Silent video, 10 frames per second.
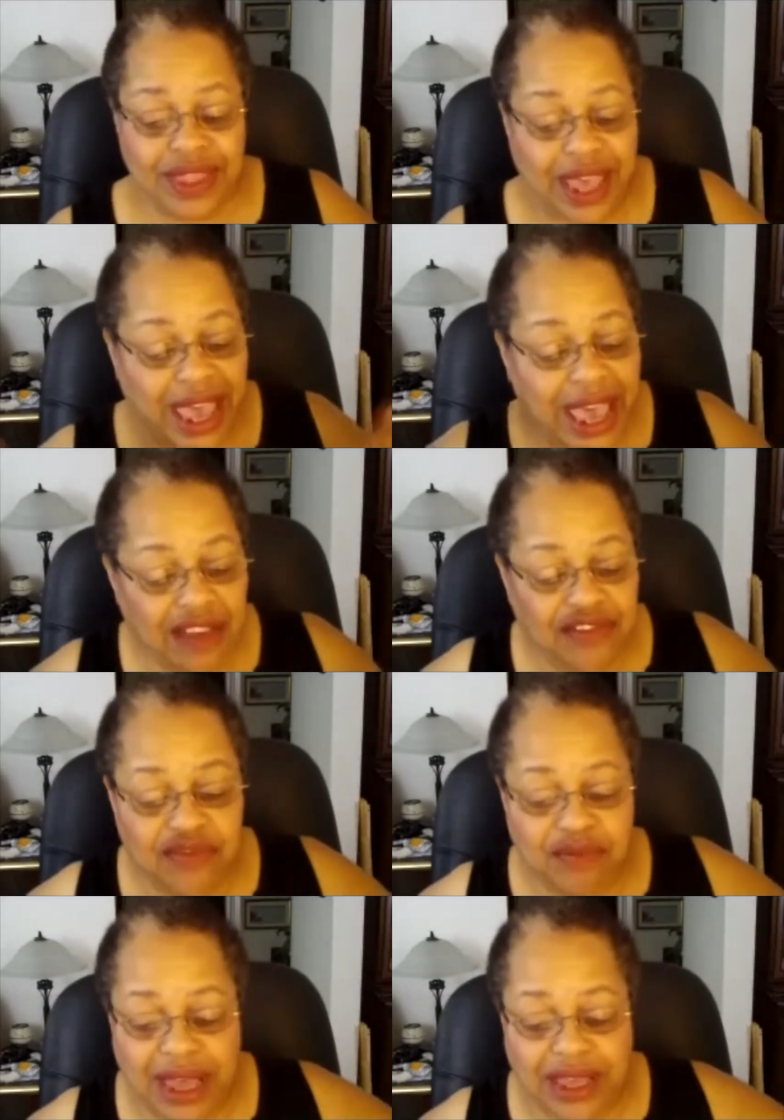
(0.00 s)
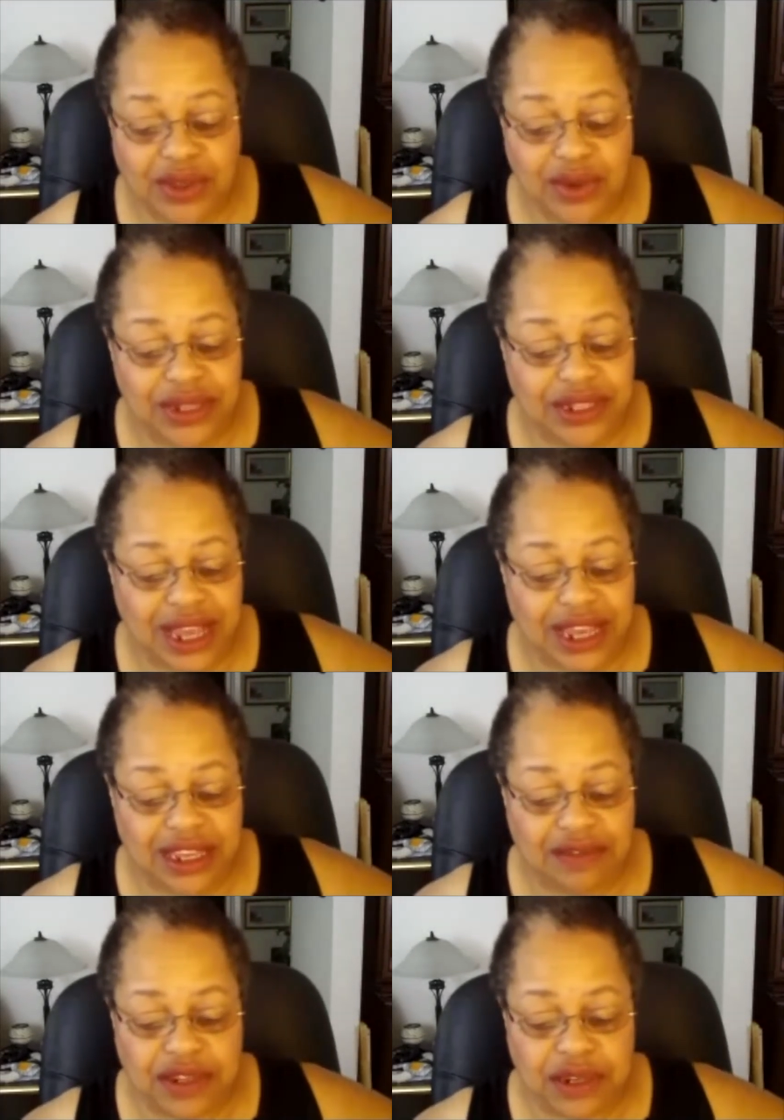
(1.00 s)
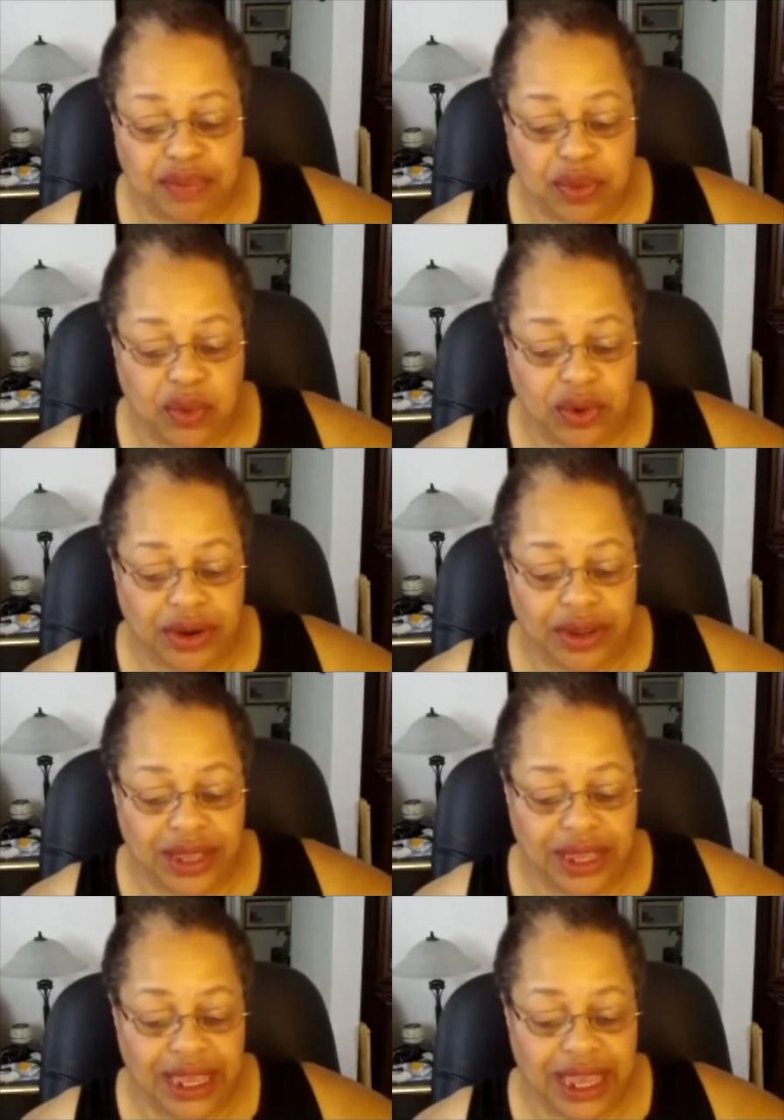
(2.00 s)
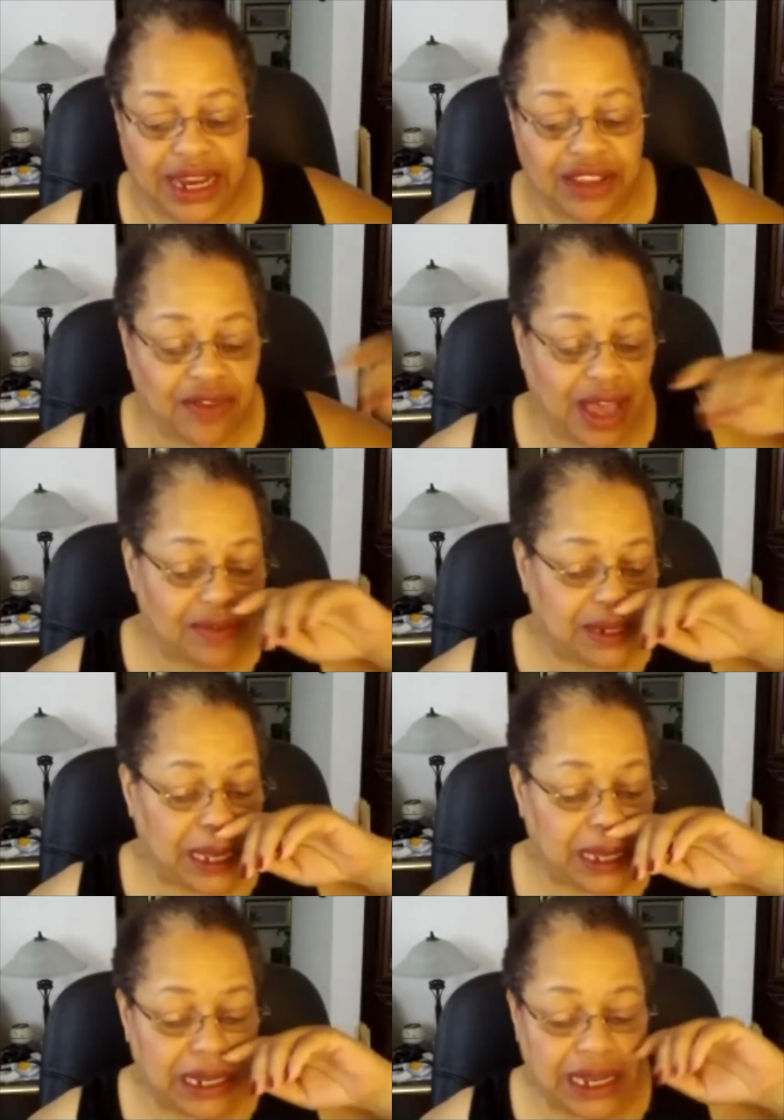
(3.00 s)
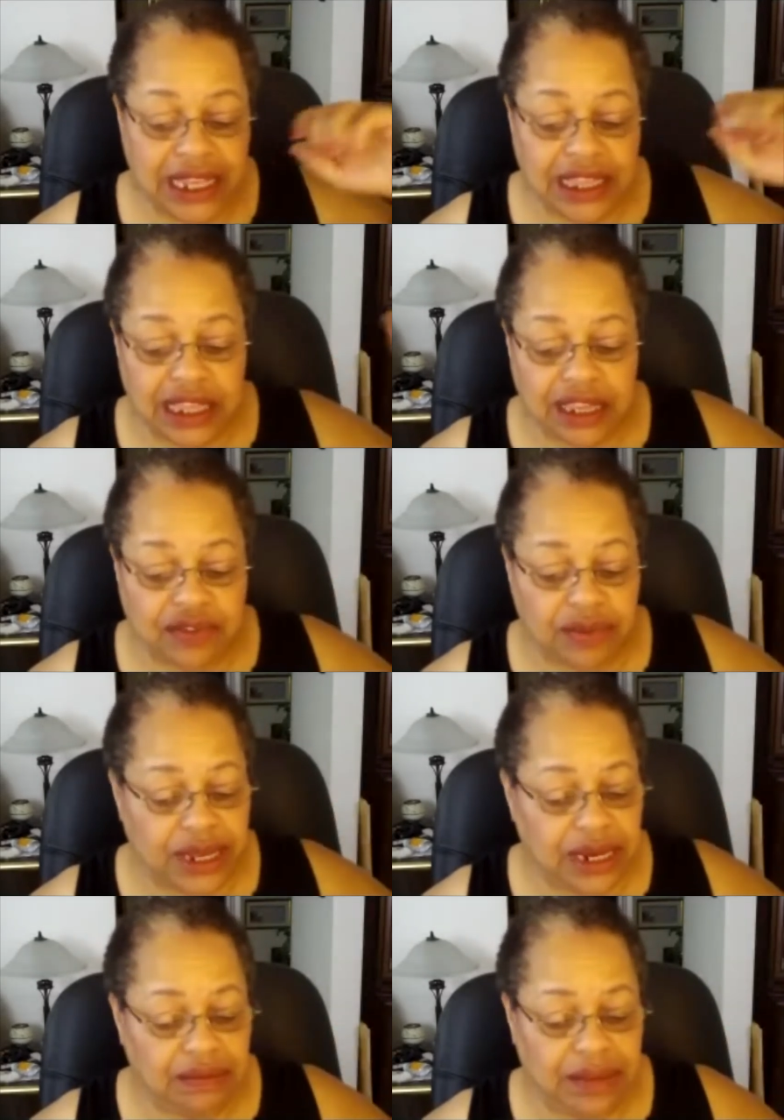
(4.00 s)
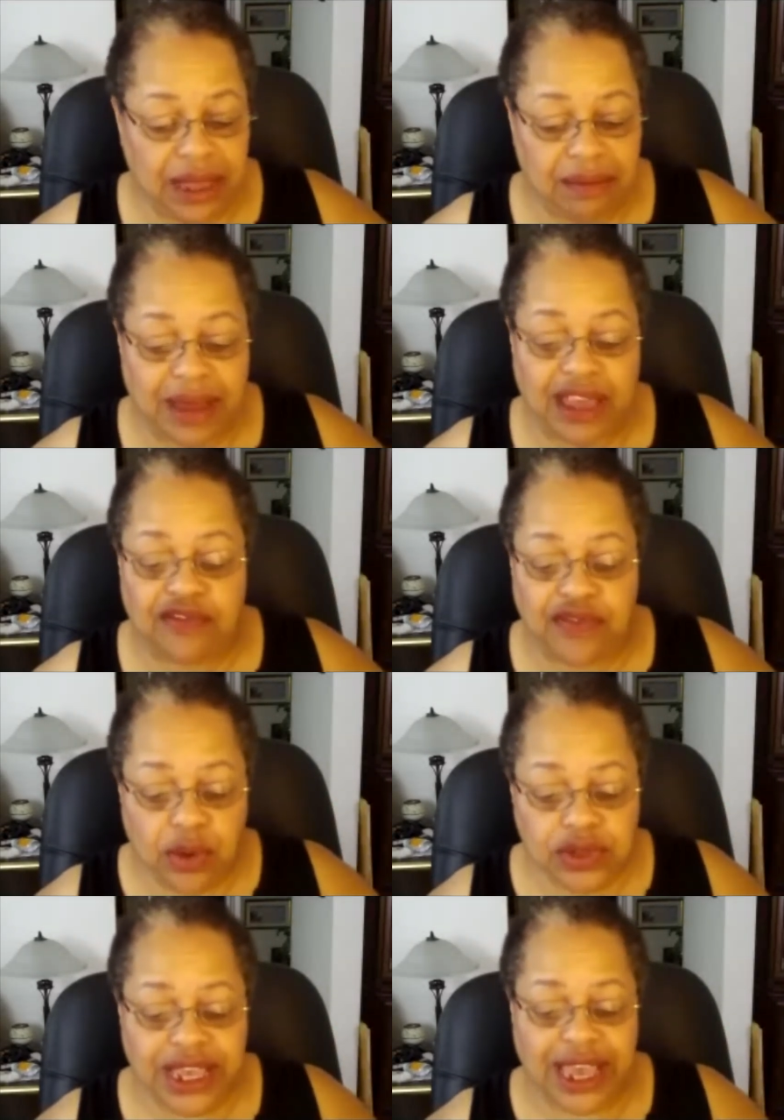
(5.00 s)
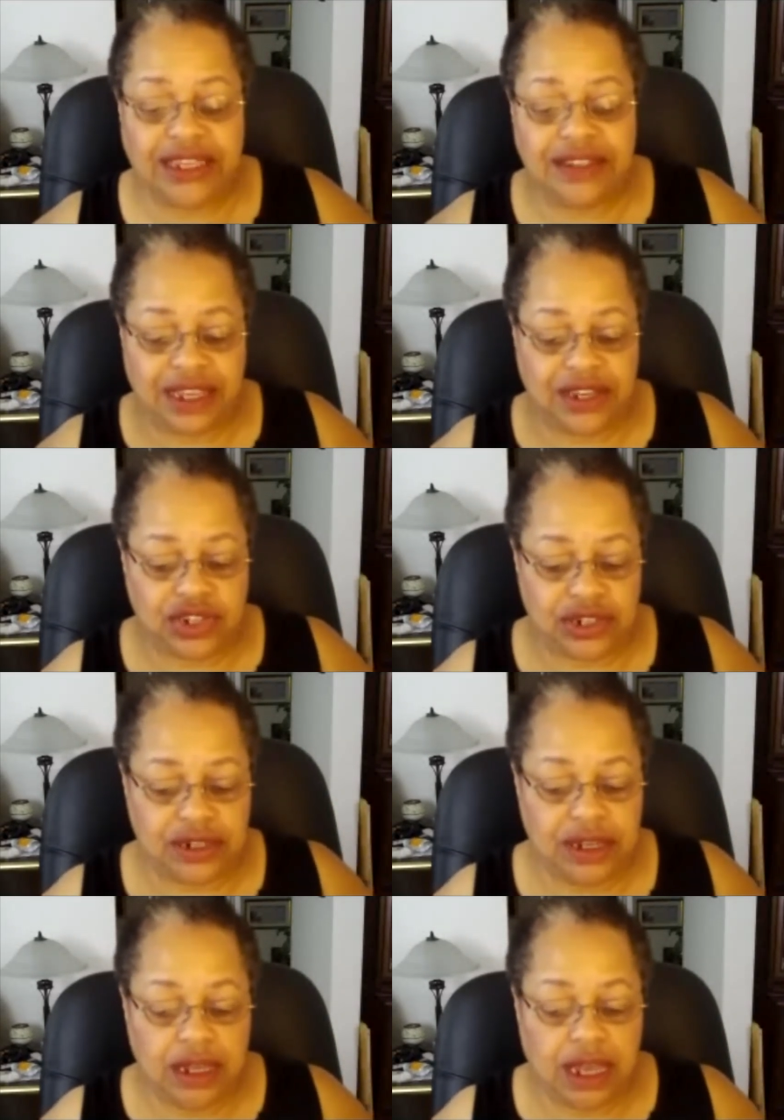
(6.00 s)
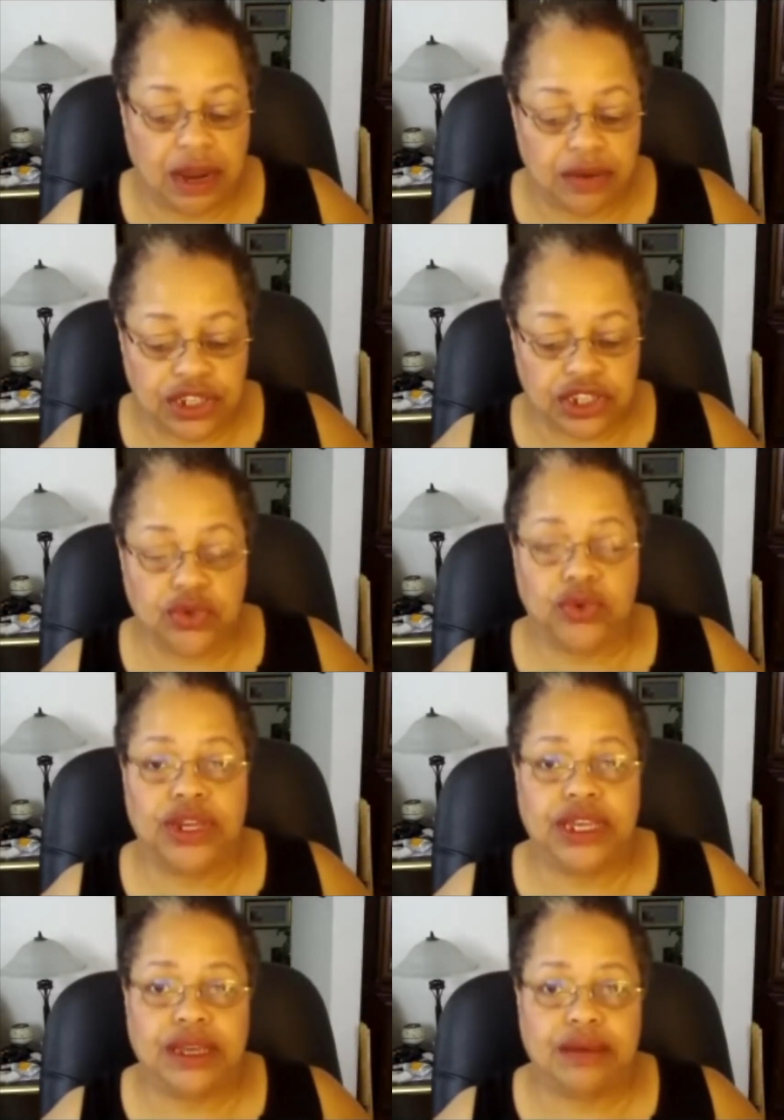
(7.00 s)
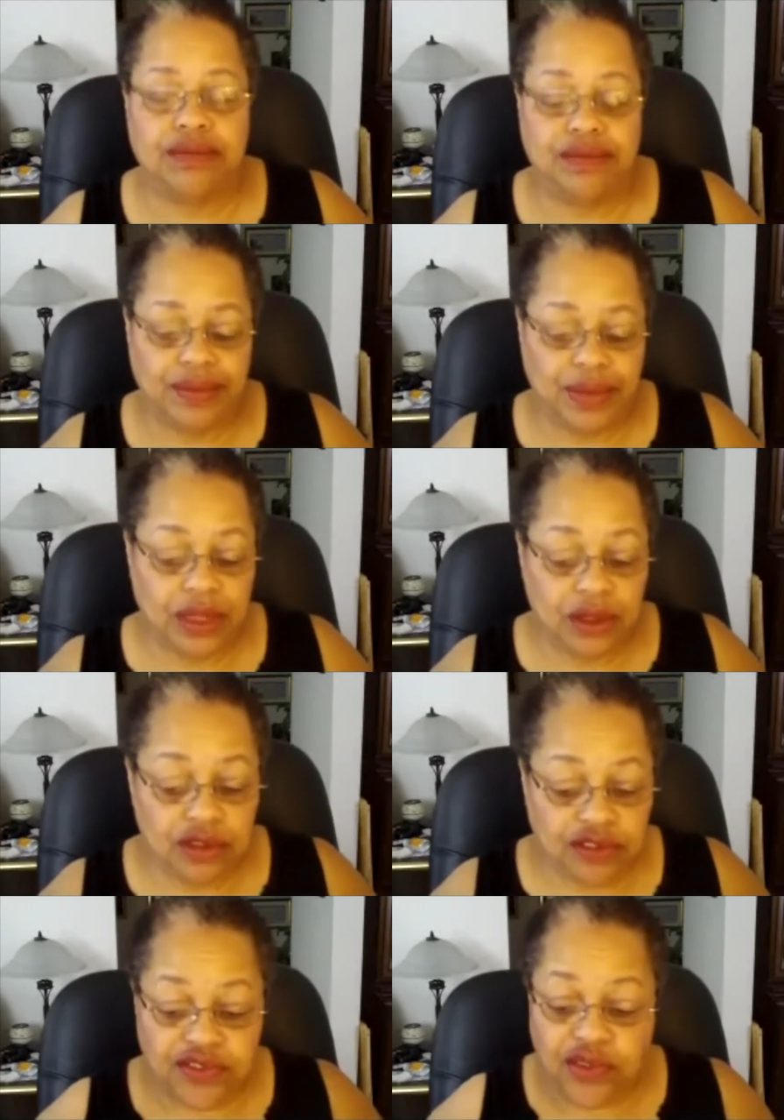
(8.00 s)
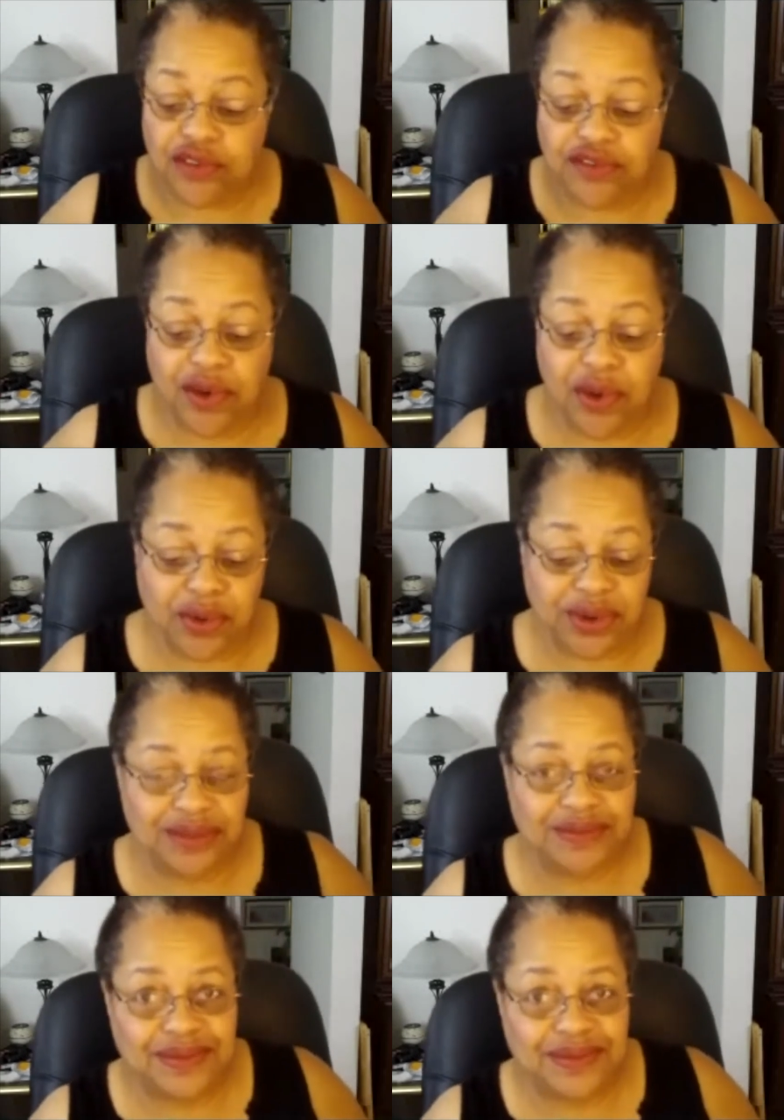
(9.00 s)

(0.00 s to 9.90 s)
the half of my goods I give to the poor, and if I've taken anything from any man by false accusation, I restore him fourfold.